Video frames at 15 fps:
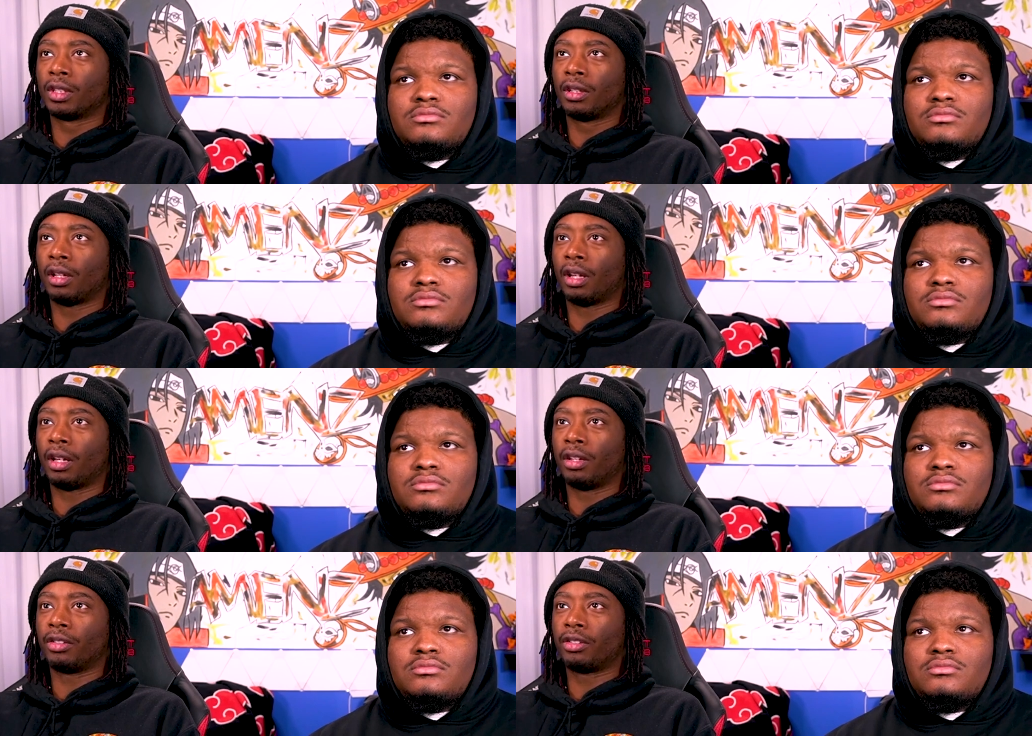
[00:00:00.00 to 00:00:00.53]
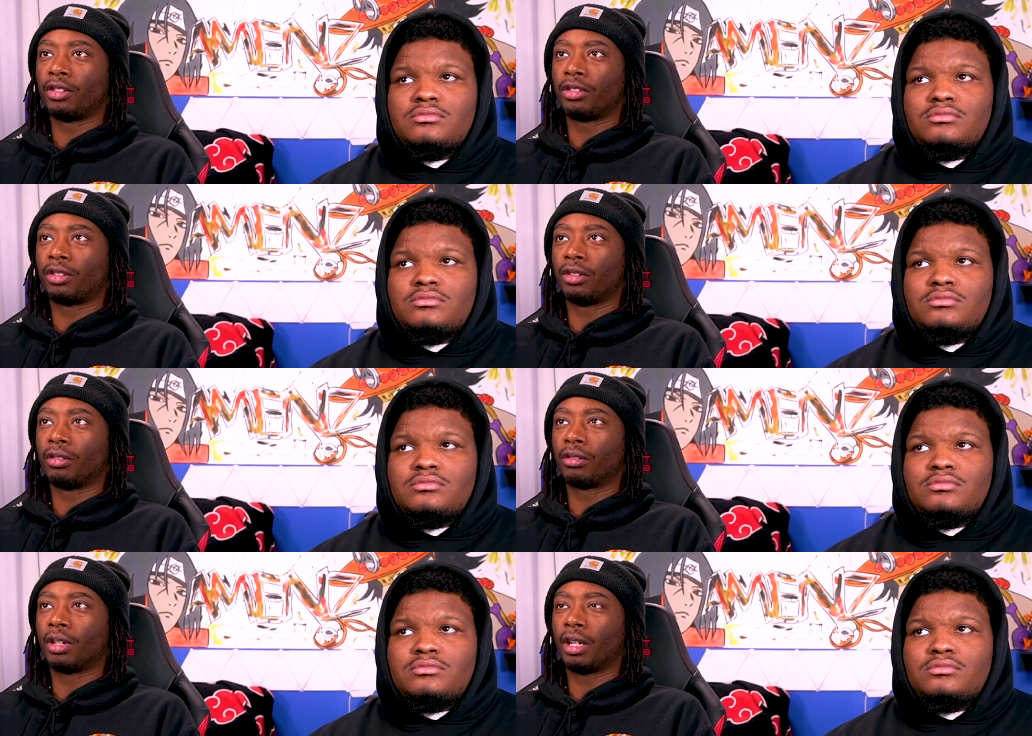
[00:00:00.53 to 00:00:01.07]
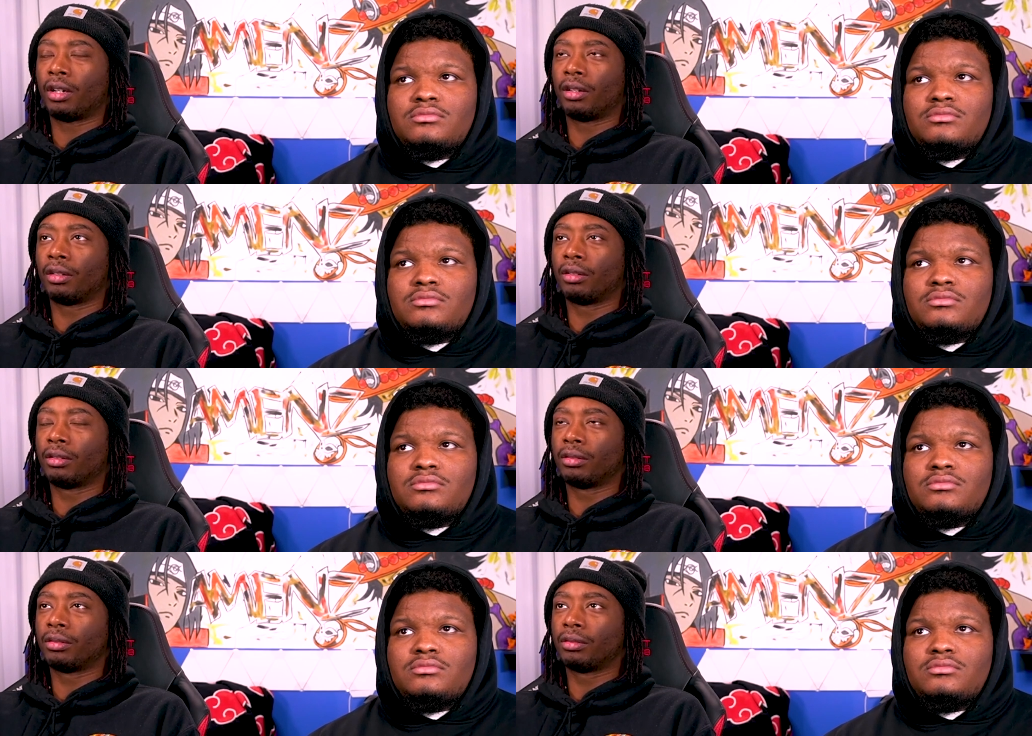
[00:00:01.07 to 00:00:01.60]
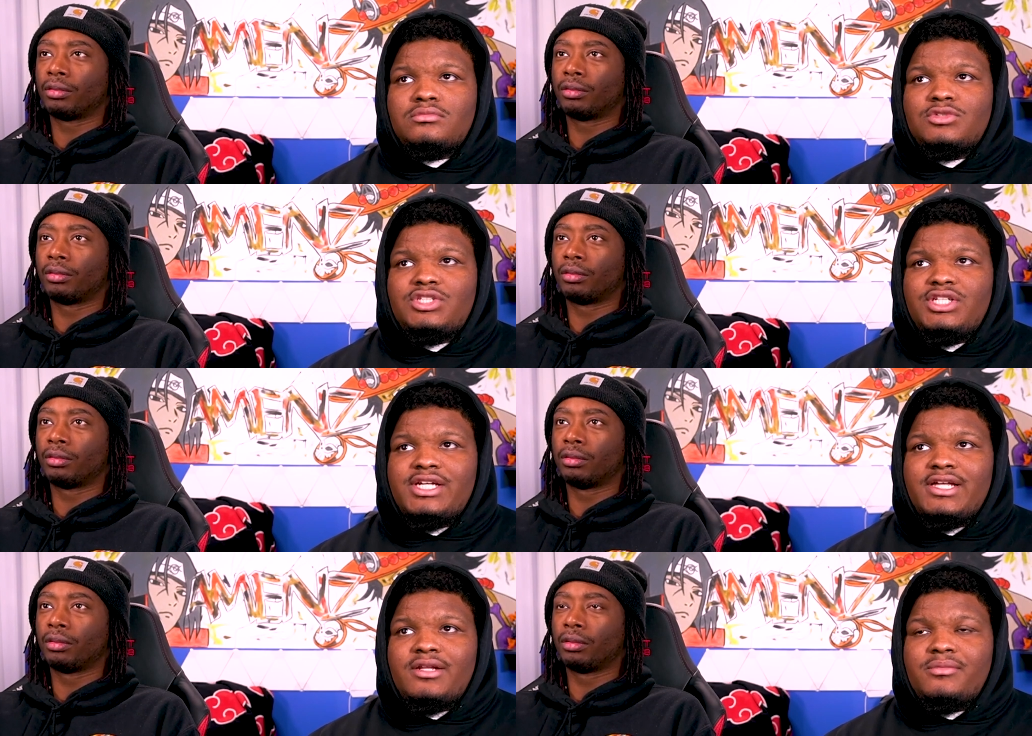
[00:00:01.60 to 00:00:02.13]
Speaker 1: Dang, she still got it. He
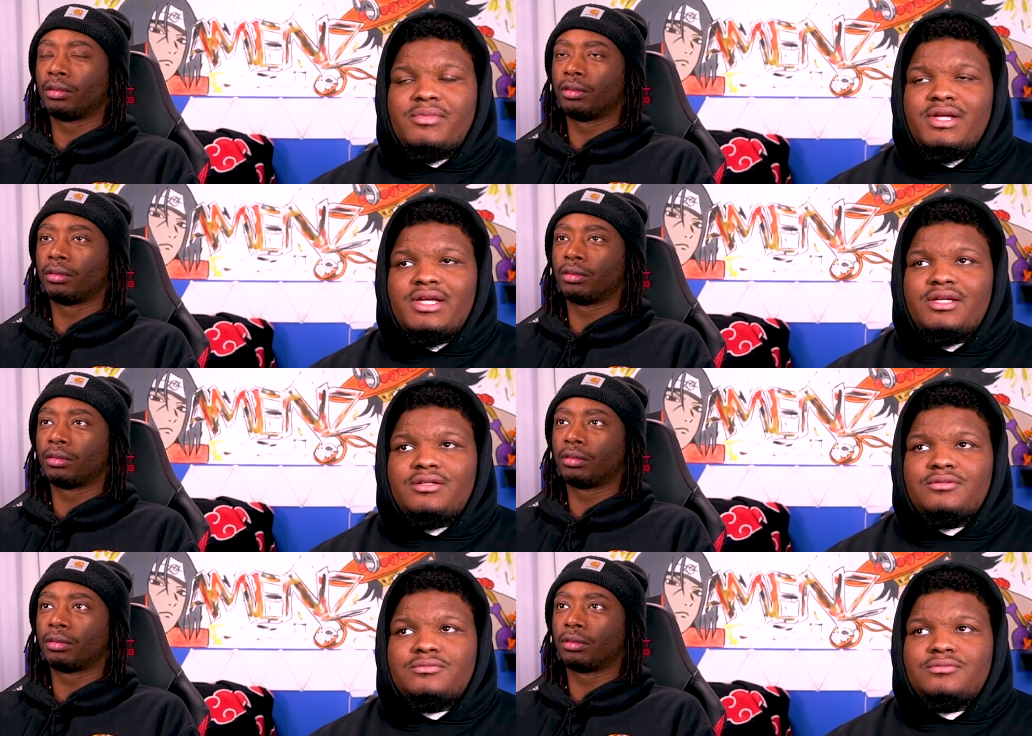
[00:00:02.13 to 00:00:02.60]
got it back.